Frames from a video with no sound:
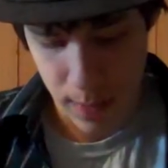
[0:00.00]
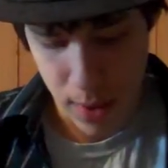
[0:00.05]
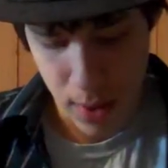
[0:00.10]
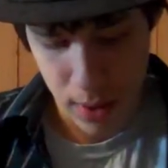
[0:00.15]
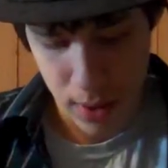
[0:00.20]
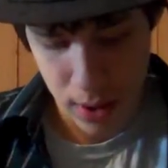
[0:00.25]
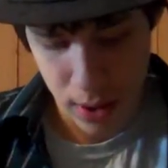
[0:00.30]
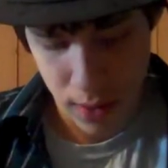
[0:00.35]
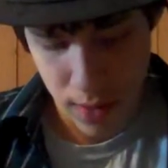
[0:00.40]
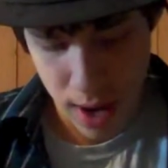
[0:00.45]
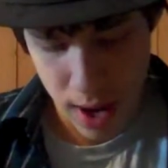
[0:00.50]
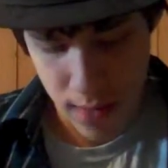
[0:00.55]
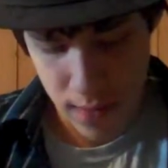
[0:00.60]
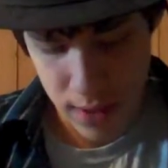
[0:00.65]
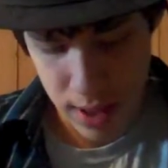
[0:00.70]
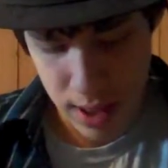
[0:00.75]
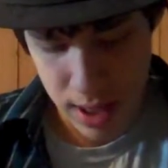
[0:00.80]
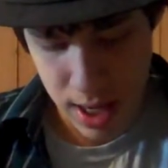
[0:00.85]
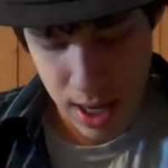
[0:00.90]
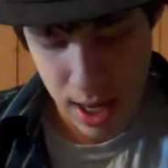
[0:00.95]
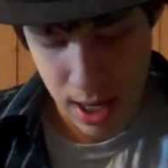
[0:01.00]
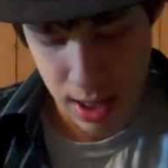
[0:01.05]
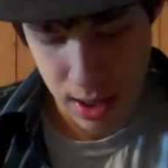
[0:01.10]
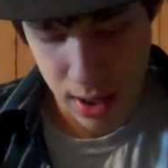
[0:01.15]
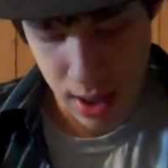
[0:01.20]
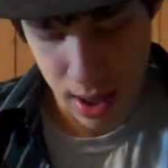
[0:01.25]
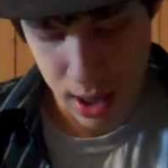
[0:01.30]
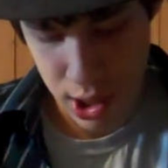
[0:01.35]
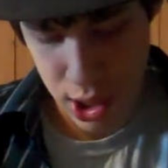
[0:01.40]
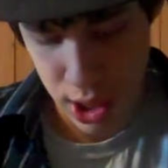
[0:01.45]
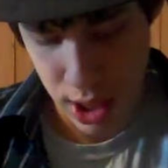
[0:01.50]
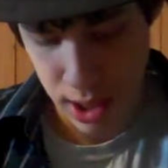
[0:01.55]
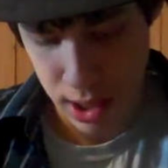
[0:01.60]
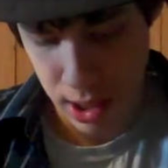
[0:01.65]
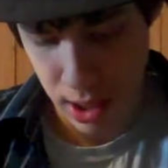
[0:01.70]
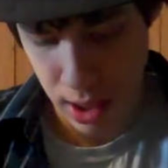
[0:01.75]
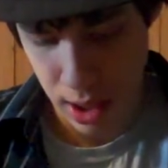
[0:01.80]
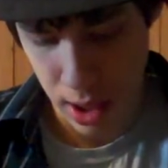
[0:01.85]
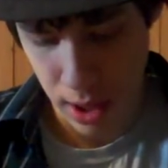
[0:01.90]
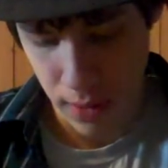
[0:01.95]
Broken Gravity Days, Hot Shots
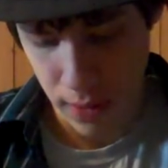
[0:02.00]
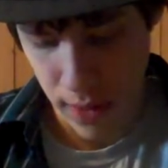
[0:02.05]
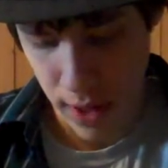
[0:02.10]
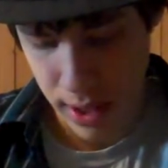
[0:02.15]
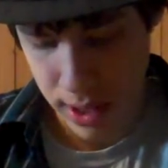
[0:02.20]
Golf,